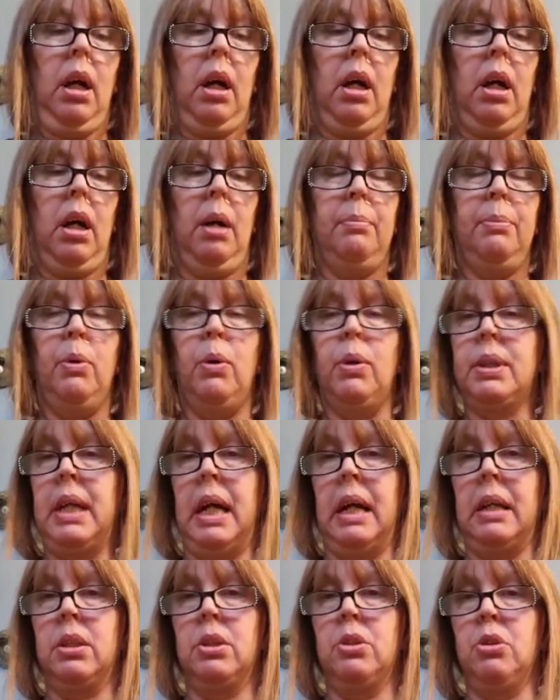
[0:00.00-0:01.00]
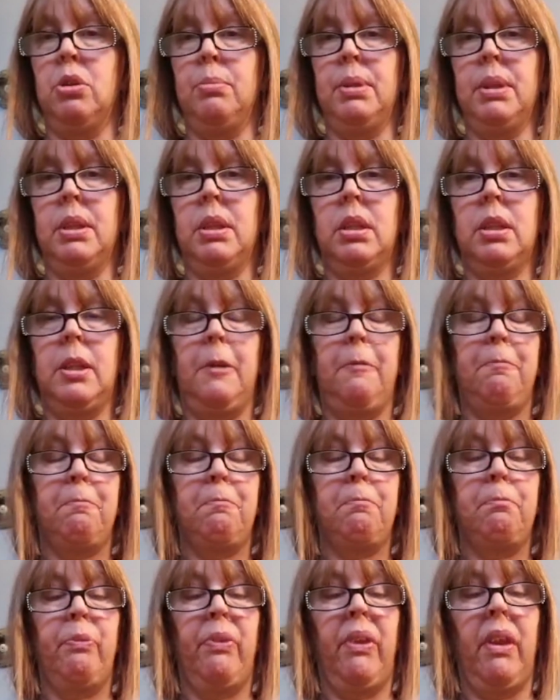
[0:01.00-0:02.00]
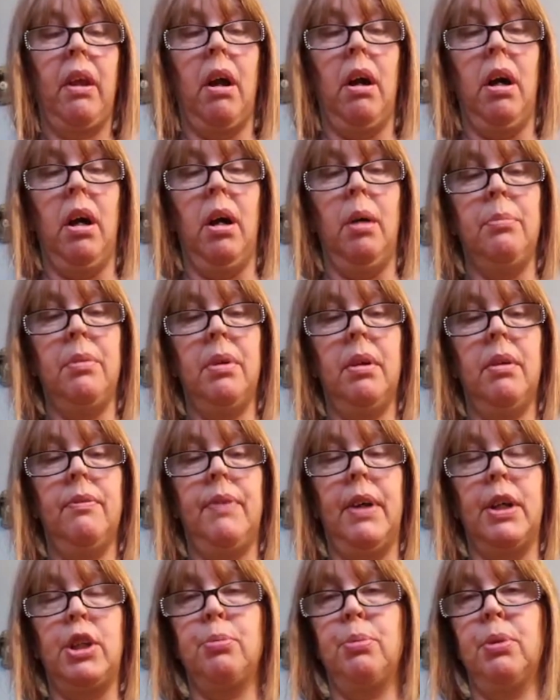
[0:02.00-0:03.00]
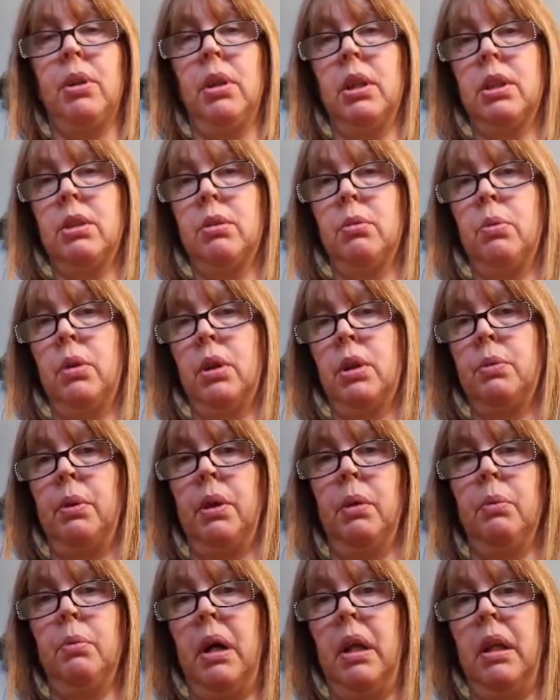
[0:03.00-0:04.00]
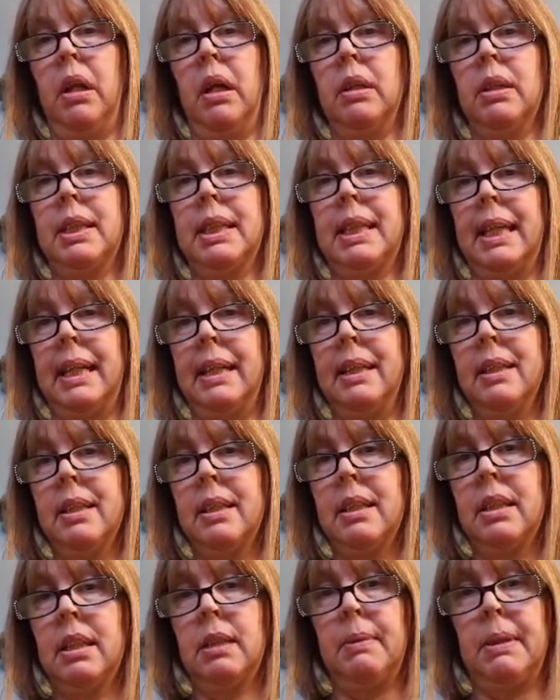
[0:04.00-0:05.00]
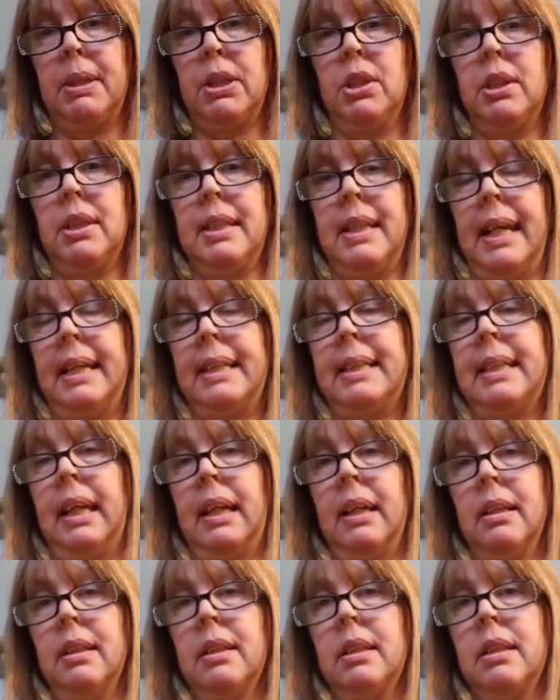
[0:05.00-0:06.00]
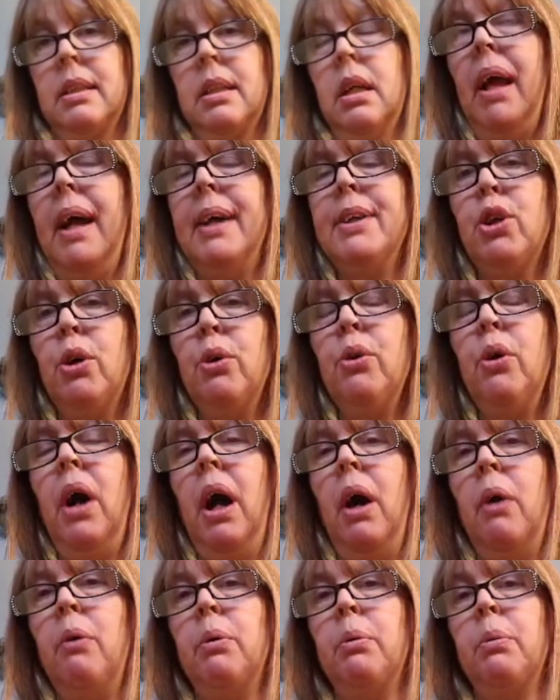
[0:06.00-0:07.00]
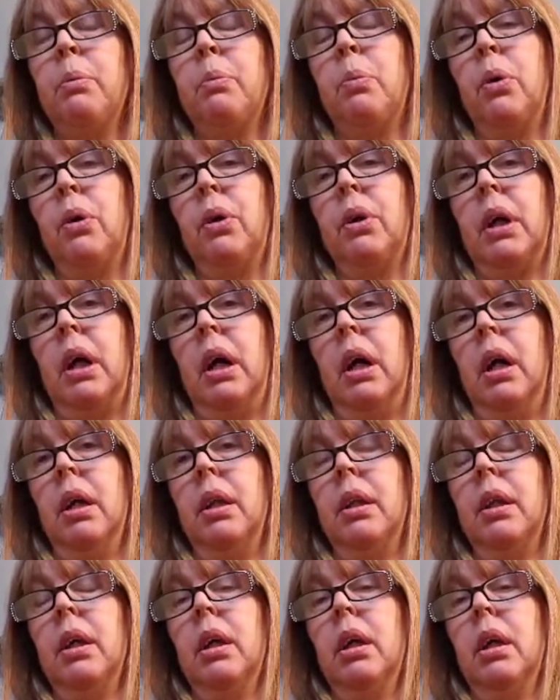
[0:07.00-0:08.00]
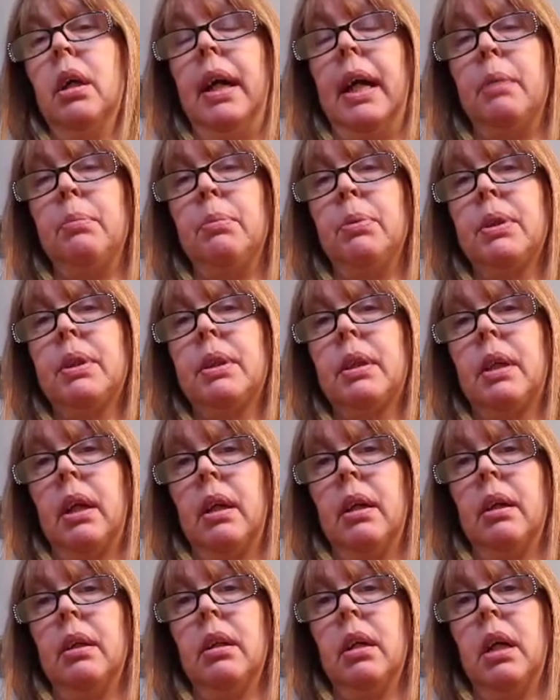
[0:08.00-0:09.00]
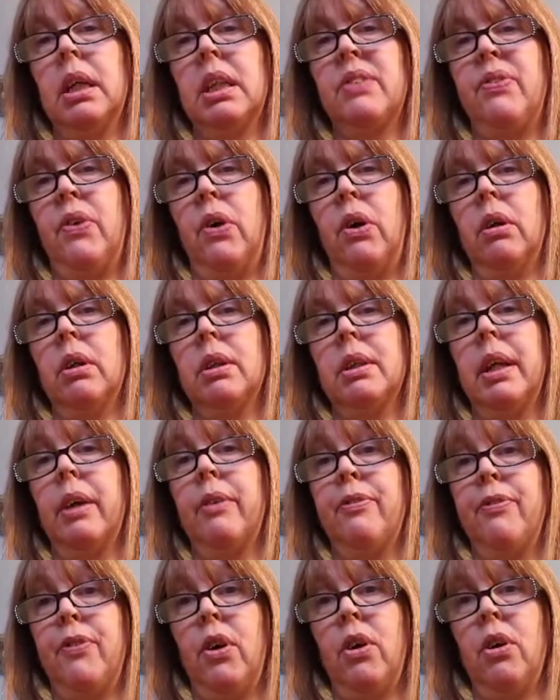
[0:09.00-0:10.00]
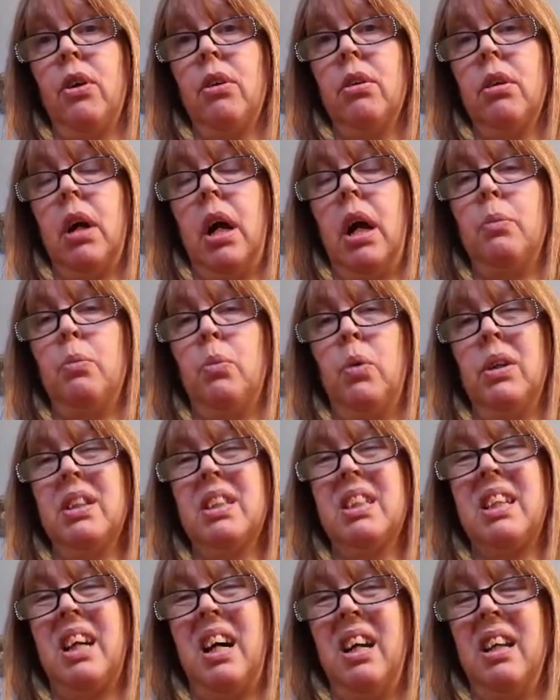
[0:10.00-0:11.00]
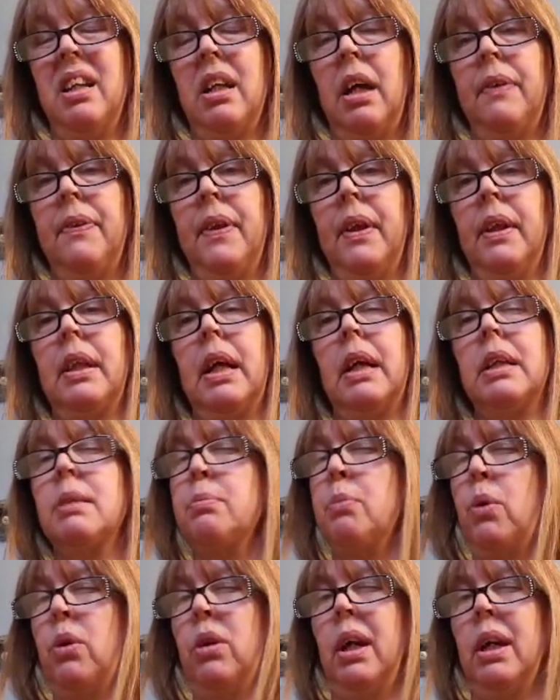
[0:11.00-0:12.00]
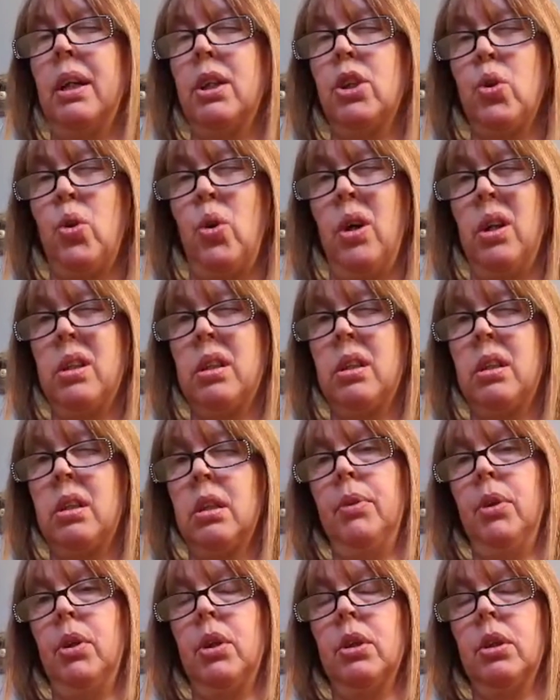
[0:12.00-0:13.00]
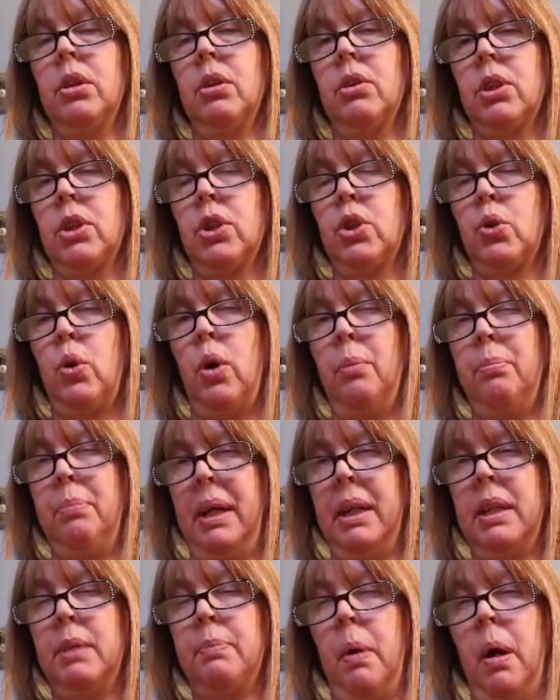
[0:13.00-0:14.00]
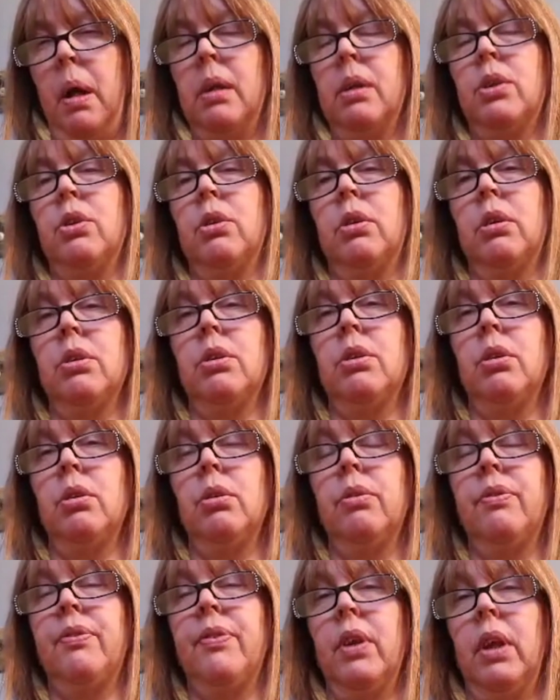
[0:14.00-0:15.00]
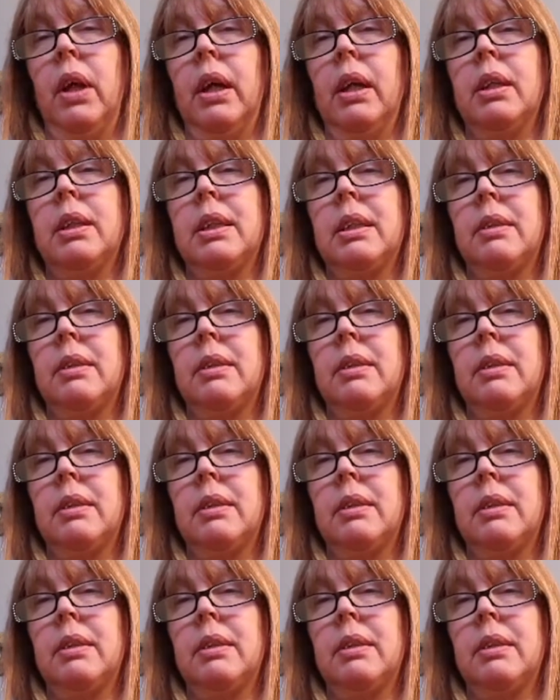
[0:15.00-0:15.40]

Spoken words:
or taxidermists. Vegetable glycerin works really well on skins, especially snake skins. I don't know how it would work on animal skin as far as like fur on one side. I think that's more like salts. There's a salt-based product you can do for like